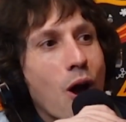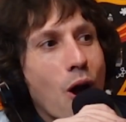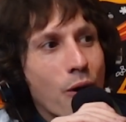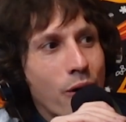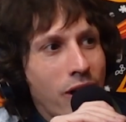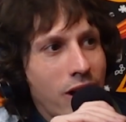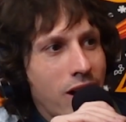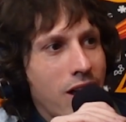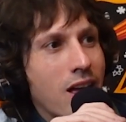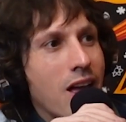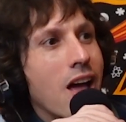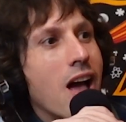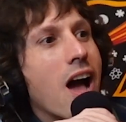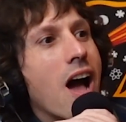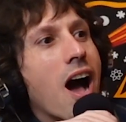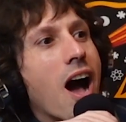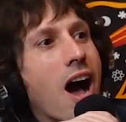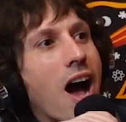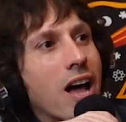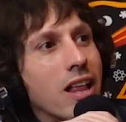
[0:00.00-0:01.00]
All right.
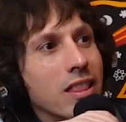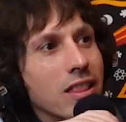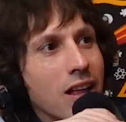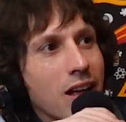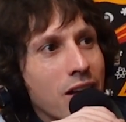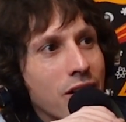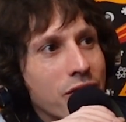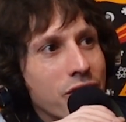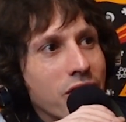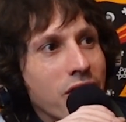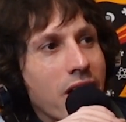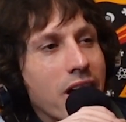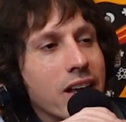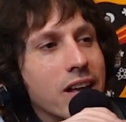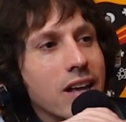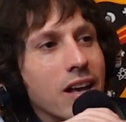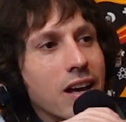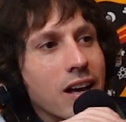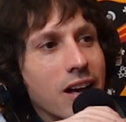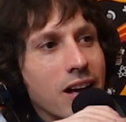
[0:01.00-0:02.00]
I love
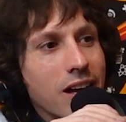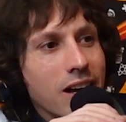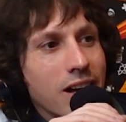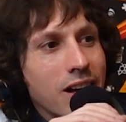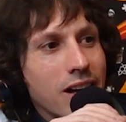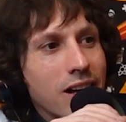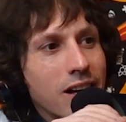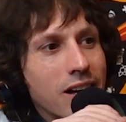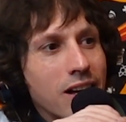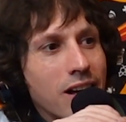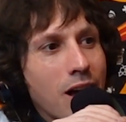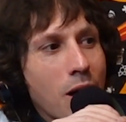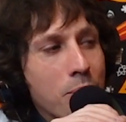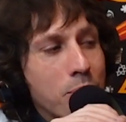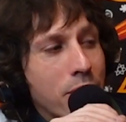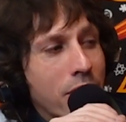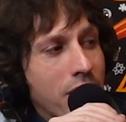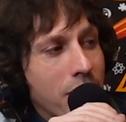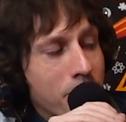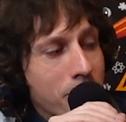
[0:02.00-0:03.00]
like a
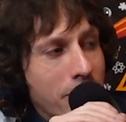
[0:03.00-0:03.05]
Bing